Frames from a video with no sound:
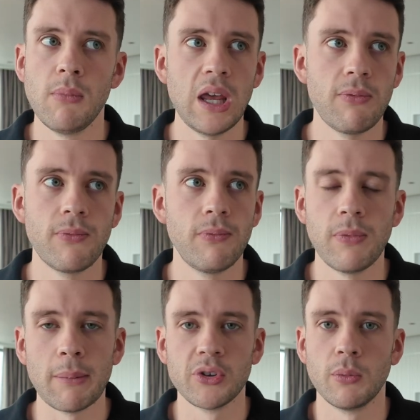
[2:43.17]
if
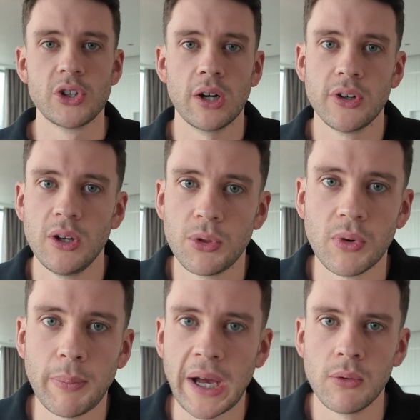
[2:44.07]
Amazon were charging you
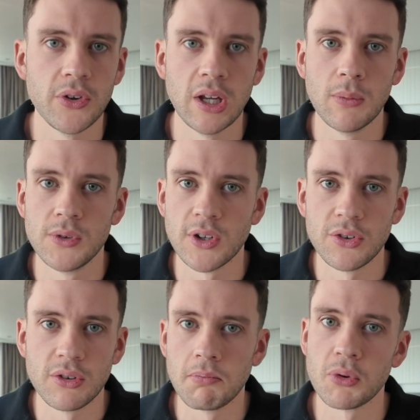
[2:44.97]
£3, it was
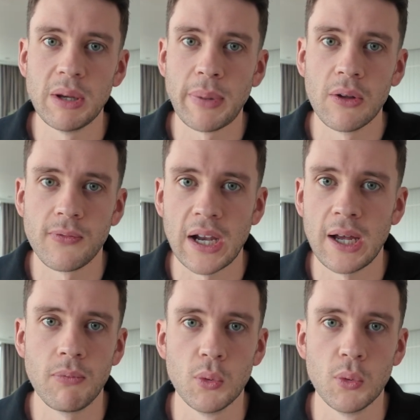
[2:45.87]
just £3 flat.